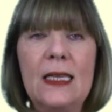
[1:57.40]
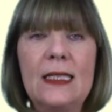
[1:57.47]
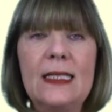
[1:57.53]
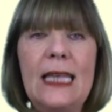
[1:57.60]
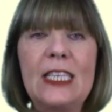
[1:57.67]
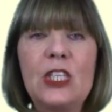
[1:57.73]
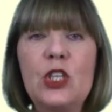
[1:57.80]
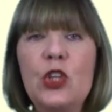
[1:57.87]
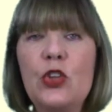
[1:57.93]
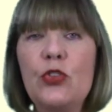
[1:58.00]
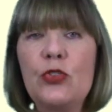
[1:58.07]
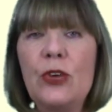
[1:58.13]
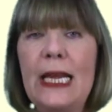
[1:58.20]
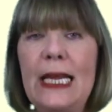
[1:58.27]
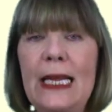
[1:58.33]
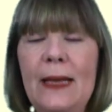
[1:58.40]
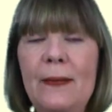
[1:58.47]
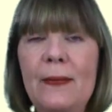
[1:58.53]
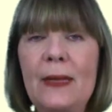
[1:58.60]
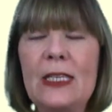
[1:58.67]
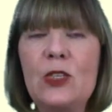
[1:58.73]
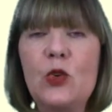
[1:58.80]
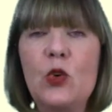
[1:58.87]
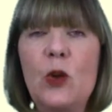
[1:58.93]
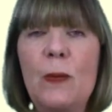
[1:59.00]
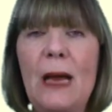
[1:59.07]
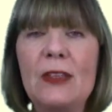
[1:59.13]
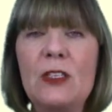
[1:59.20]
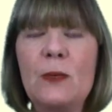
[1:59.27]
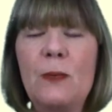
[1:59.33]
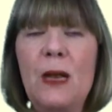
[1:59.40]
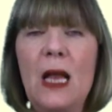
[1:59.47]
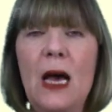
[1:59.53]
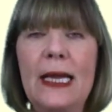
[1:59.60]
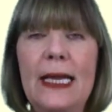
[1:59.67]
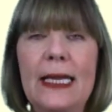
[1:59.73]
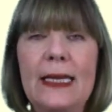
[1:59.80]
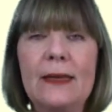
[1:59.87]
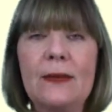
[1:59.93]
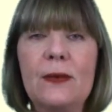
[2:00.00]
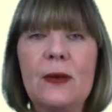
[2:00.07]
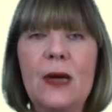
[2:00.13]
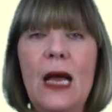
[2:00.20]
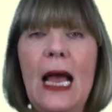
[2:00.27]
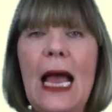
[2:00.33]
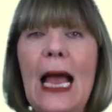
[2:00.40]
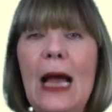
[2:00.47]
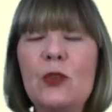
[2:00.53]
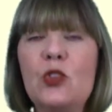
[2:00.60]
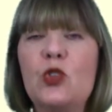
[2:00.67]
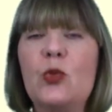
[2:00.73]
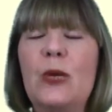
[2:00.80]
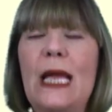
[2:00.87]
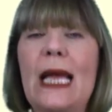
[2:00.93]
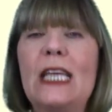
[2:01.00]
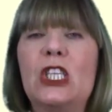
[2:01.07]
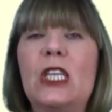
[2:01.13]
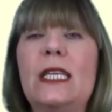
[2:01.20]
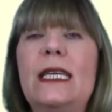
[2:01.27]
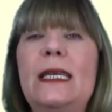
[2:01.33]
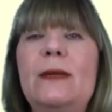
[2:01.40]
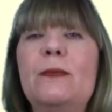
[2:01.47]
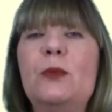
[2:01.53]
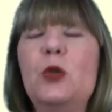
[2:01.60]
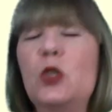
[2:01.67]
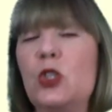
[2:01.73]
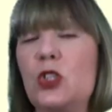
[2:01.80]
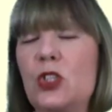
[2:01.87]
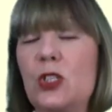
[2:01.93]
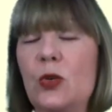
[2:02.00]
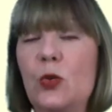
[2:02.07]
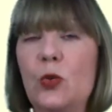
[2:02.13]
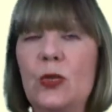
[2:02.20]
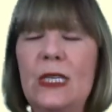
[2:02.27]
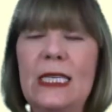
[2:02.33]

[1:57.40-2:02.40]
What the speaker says: Section 3 is all about applying. How do we actually put all